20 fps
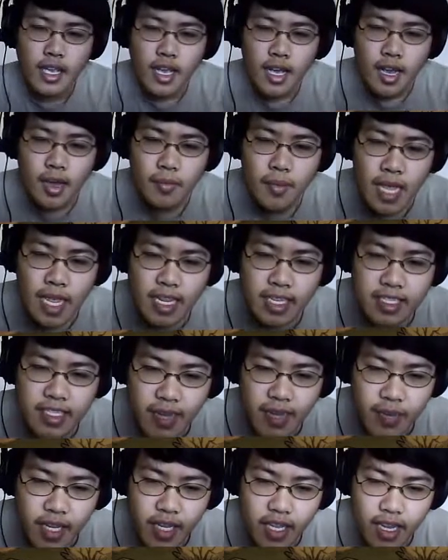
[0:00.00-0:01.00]
I'm not
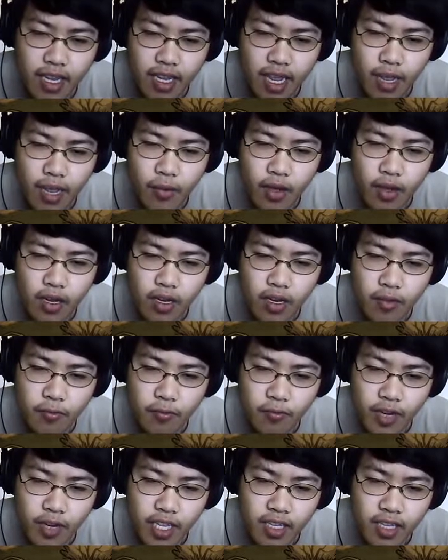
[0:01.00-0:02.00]
examining it. I wanna
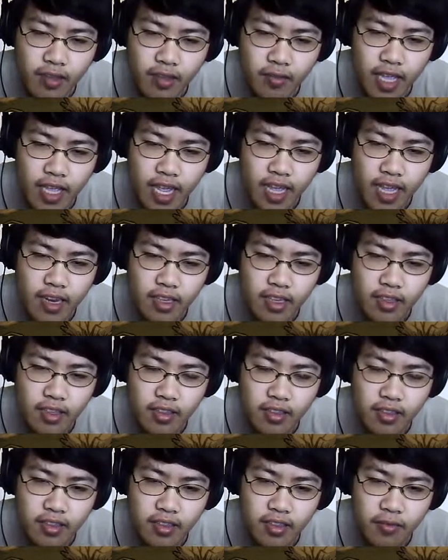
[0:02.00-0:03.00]
freaking add it
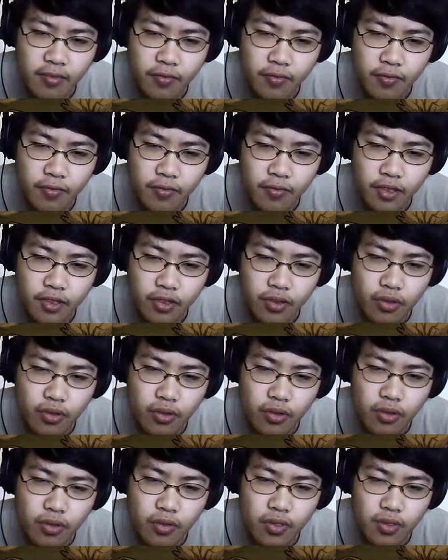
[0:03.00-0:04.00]
to the
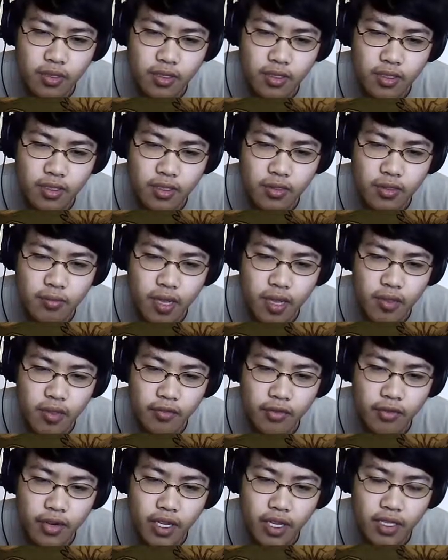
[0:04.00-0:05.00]
field, my
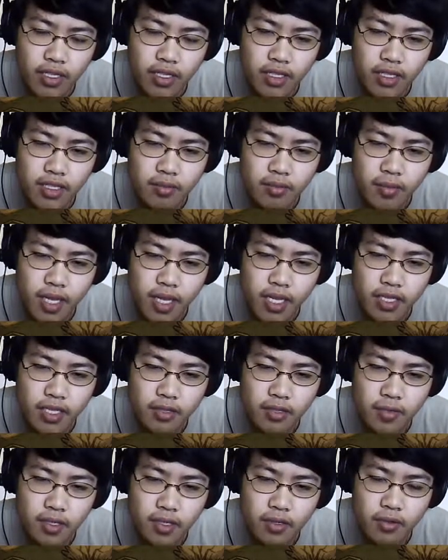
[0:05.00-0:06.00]
friend.
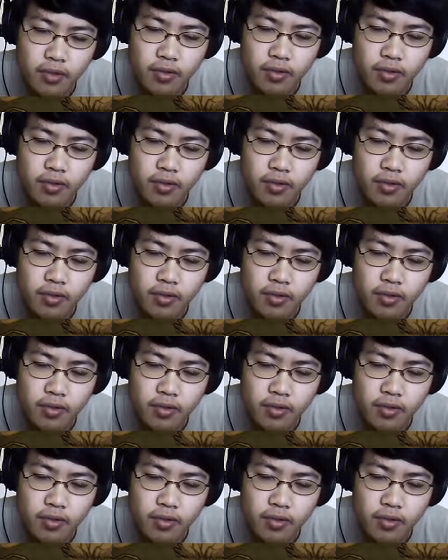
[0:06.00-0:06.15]
Maxwell.